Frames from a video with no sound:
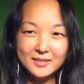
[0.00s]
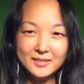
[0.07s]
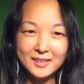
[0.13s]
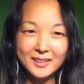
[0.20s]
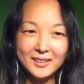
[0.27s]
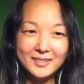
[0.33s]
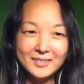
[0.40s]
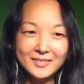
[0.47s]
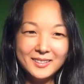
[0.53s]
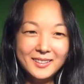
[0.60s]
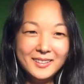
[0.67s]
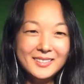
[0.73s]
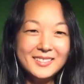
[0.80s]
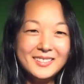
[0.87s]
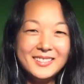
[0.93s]
And
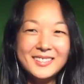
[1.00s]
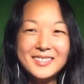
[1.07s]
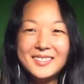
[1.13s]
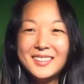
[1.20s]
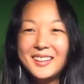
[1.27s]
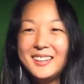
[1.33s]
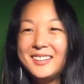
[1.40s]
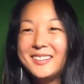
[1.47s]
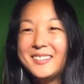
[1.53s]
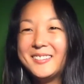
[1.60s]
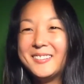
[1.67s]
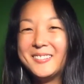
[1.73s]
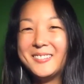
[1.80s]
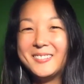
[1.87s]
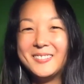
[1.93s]
yes, thank
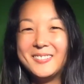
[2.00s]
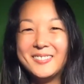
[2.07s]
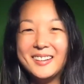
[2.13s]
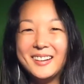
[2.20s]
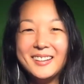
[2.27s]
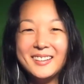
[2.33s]
you.